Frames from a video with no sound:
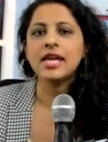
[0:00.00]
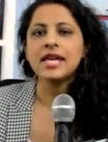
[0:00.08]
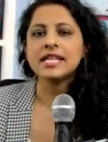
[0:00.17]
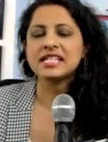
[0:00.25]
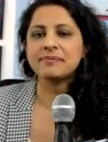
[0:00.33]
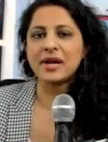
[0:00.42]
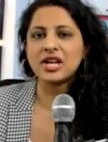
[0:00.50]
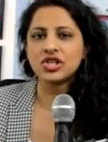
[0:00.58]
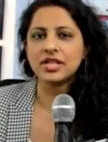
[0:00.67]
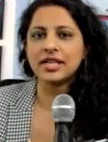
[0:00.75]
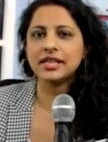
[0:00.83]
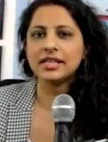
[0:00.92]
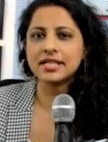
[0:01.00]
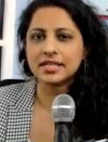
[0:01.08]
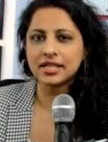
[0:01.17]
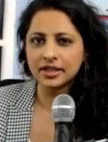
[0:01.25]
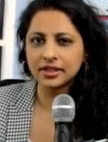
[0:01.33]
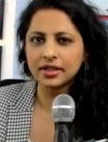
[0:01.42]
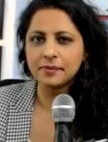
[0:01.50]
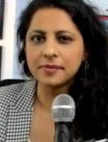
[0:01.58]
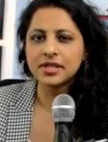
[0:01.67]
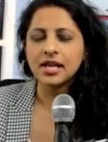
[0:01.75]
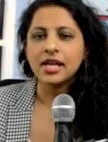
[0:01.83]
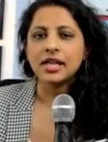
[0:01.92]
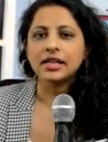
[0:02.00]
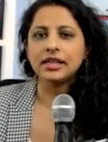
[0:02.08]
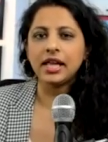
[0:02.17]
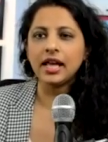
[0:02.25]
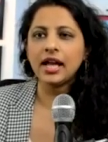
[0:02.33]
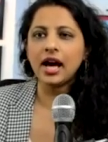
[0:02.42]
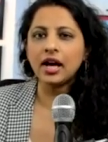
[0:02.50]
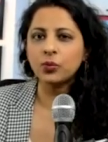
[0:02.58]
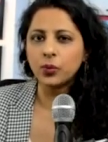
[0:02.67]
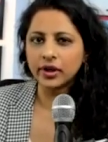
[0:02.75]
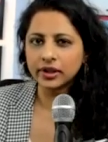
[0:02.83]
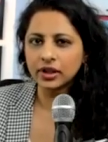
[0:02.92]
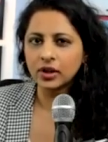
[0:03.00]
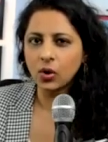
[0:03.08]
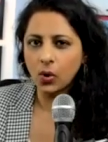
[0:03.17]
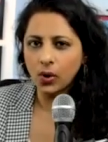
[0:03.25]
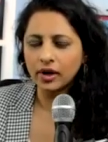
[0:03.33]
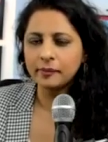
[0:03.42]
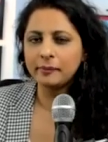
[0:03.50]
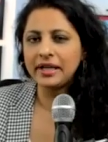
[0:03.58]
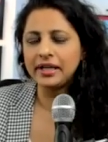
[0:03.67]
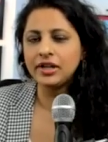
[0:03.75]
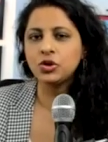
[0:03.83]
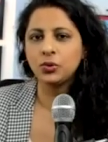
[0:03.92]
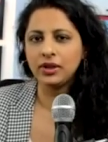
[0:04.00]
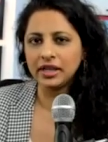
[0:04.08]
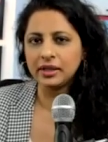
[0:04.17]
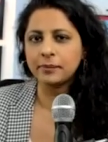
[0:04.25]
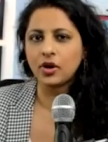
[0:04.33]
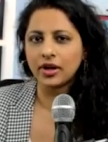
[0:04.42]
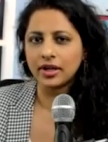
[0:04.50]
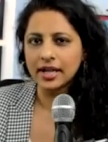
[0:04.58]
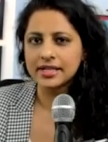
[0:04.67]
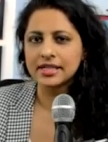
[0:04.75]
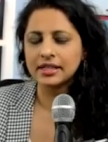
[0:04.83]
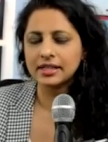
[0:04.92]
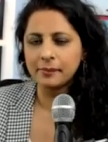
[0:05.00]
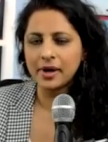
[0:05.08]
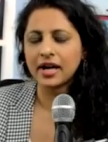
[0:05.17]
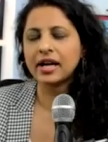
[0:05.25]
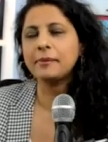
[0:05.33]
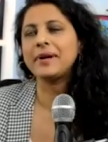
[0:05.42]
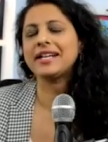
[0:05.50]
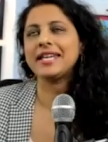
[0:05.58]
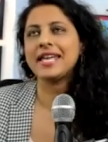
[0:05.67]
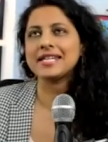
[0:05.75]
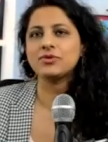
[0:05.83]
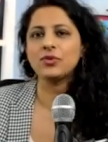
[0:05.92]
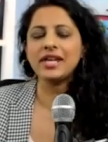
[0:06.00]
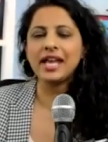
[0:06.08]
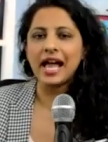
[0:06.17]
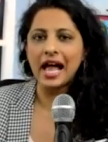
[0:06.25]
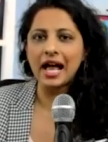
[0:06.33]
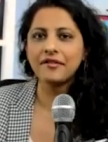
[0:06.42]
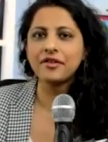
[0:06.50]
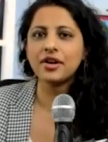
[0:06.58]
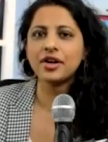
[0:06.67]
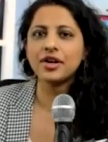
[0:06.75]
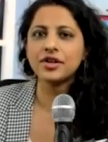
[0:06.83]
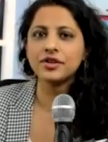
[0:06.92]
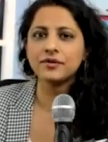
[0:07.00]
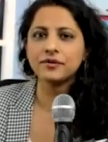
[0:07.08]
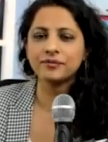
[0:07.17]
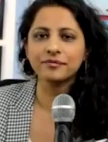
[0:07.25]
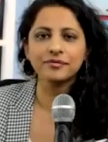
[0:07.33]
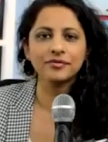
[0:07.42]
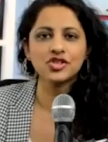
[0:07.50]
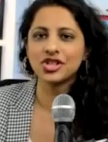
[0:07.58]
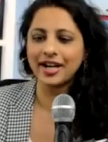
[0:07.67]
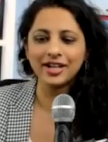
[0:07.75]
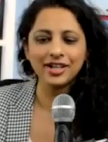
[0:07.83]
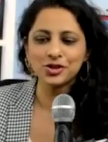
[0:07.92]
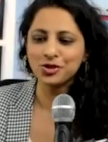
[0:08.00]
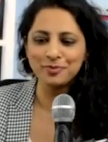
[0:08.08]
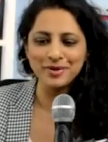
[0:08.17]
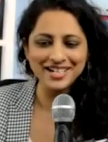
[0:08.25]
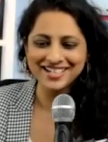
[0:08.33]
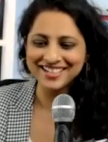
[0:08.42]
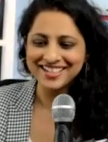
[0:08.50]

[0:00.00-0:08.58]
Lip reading: especially the startups, they are working on building unique products in the market. But yes, we have a China to beat